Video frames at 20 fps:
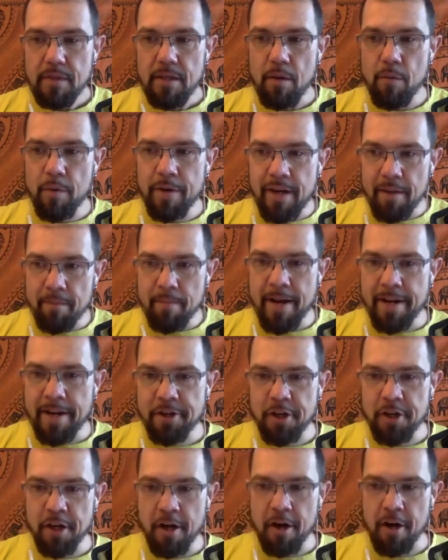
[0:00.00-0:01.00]
when they
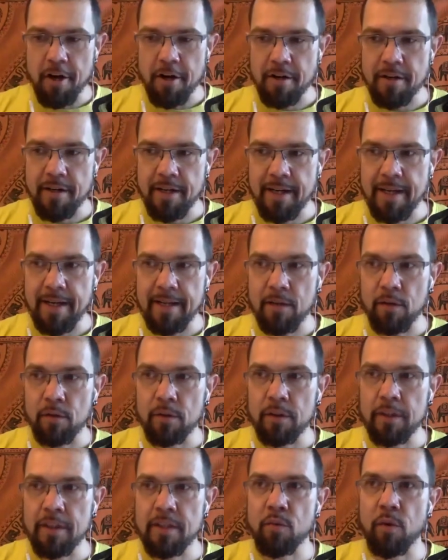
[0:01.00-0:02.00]
measure the heart, they get
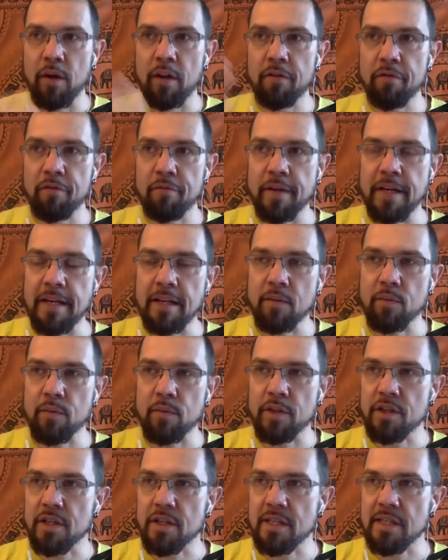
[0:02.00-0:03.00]
only 12 feet,
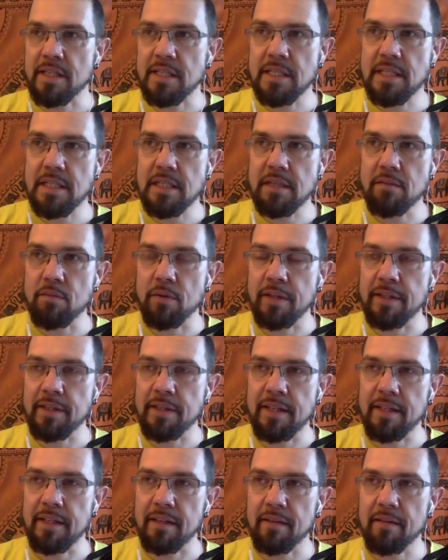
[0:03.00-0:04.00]
which is what is
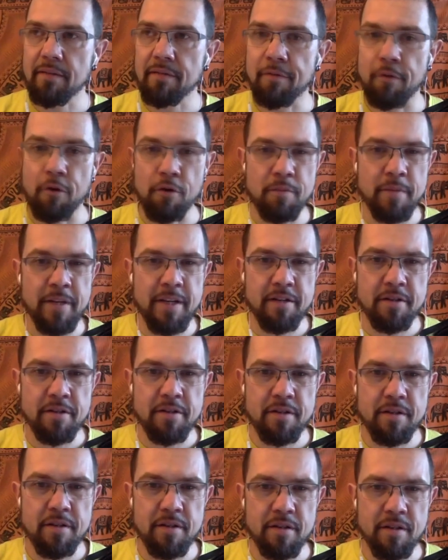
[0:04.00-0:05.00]
that, four
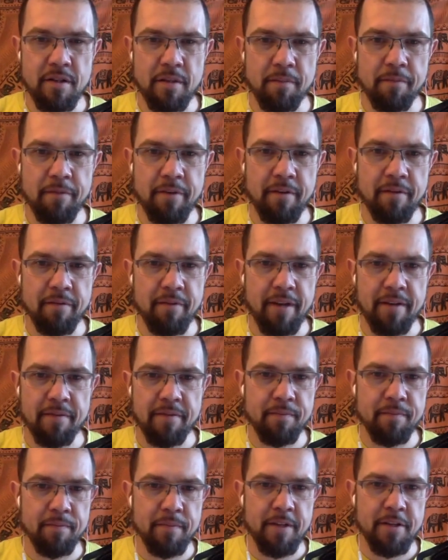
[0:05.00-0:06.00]
meters or something,
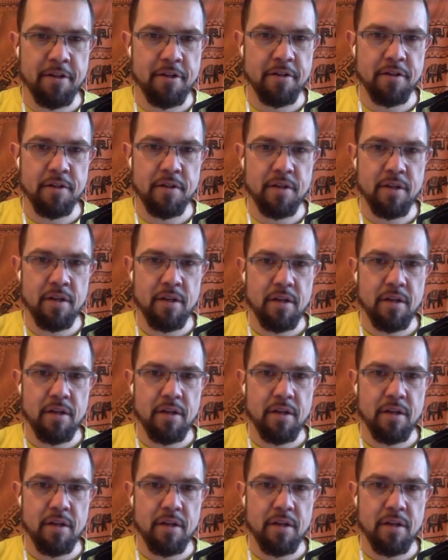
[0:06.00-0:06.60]
five meters,